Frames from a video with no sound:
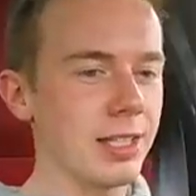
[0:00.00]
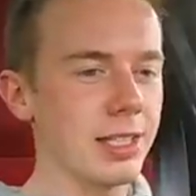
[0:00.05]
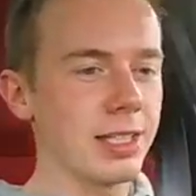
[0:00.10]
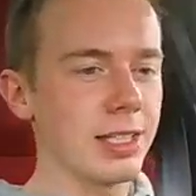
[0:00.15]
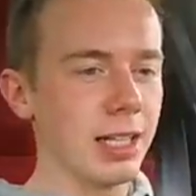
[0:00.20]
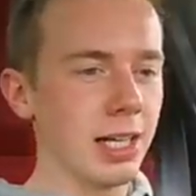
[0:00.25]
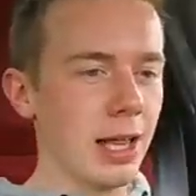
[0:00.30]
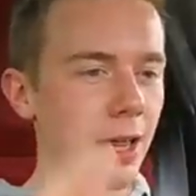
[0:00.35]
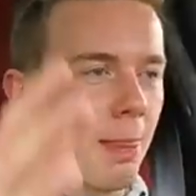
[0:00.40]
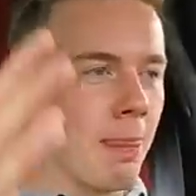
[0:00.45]

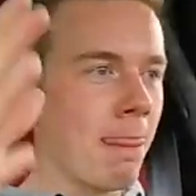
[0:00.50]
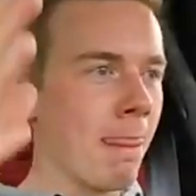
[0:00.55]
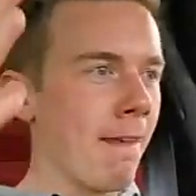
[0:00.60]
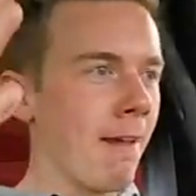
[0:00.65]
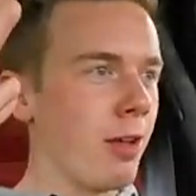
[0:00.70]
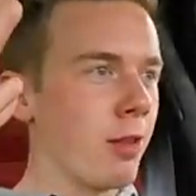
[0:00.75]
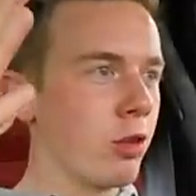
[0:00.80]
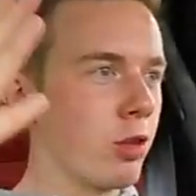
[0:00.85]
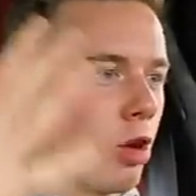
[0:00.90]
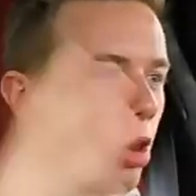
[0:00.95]

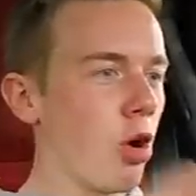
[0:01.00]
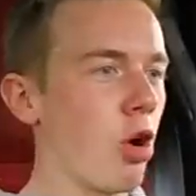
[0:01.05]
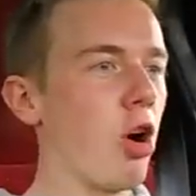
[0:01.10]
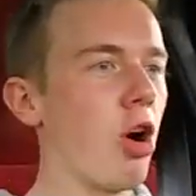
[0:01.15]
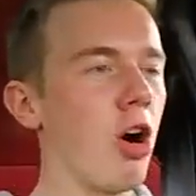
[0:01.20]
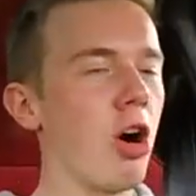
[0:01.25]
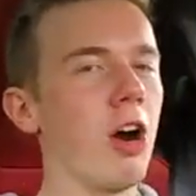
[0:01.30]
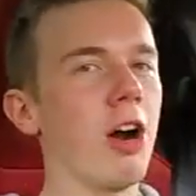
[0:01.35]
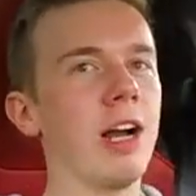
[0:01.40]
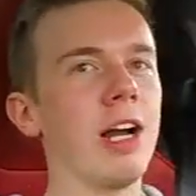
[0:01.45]
The
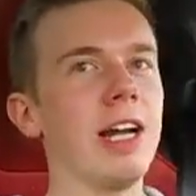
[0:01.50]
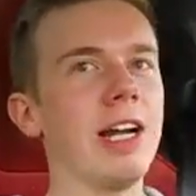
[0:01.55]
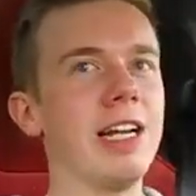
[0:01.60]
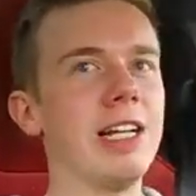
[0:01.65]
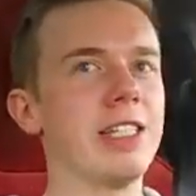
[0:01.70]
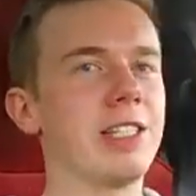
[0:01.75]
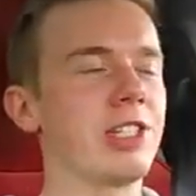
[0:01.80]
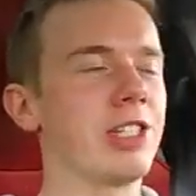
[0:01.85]
car is